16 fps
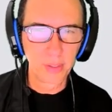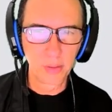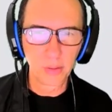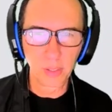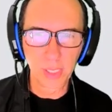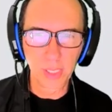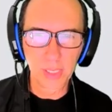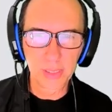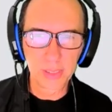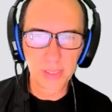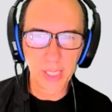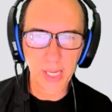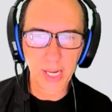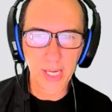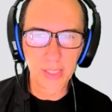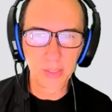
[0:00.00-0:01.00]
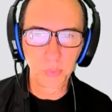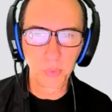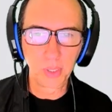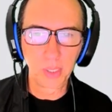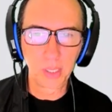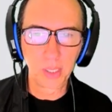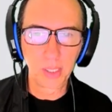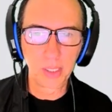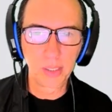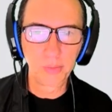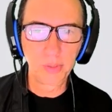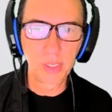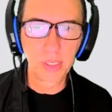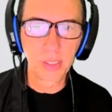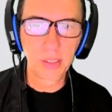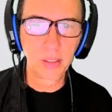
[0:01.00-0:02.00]
So let's add
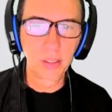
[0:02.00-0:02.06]
100